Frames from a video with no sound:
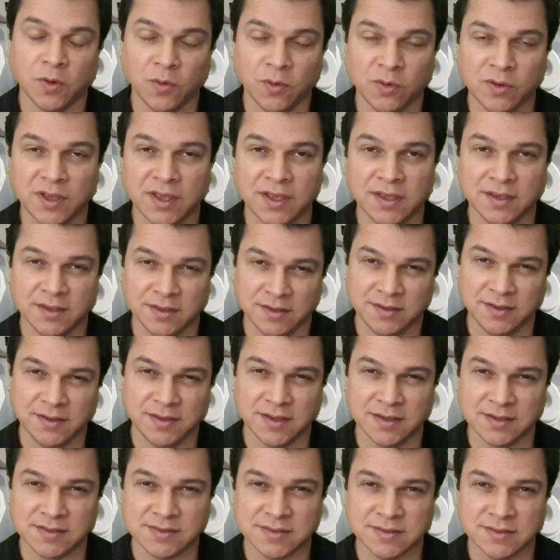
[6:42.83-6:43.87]
Okay,
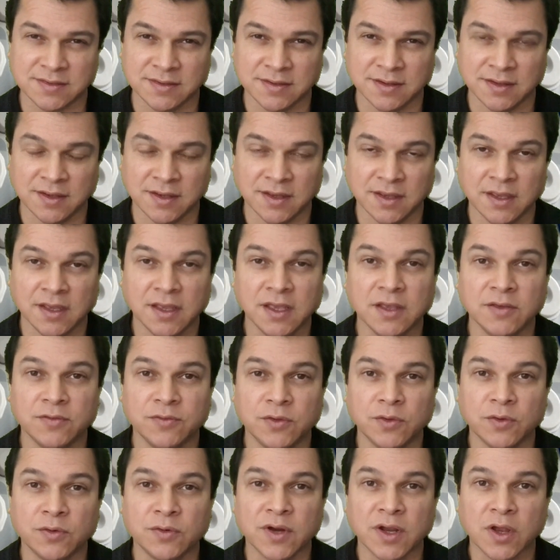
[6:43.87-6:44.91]
yes.
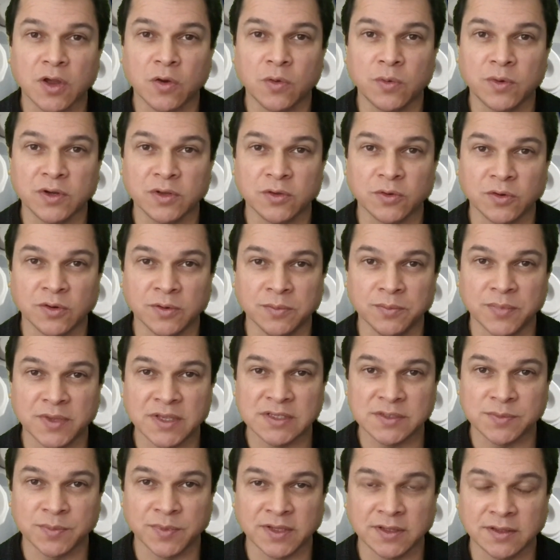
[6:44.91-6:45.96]
If you recover your
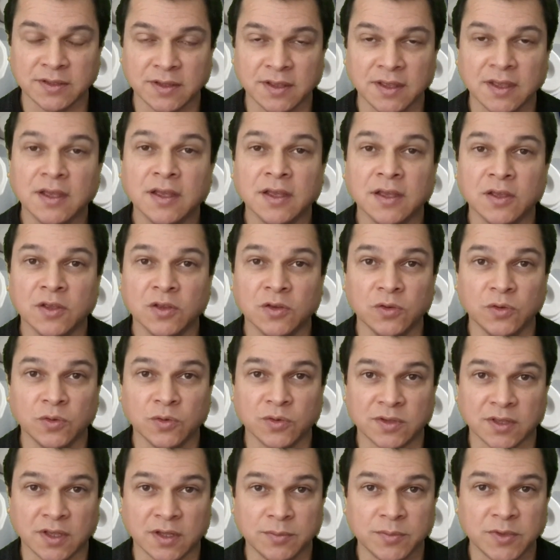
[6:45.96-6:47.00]
investment,
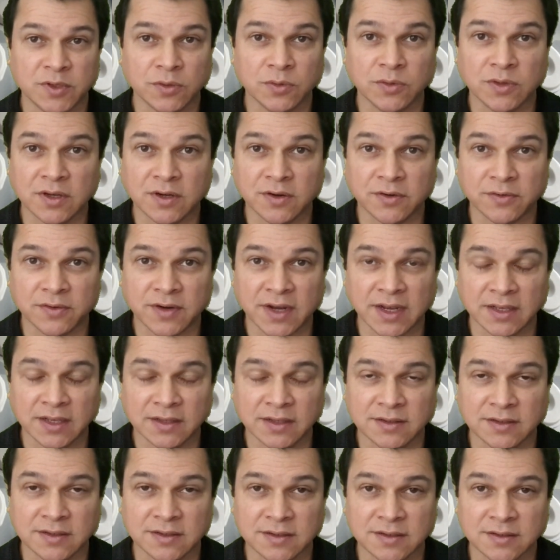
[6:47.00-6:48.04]
you tell me you did all
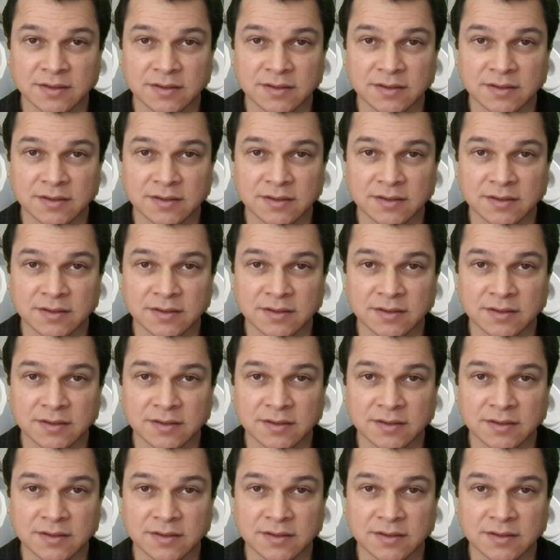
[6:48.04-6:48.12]
right.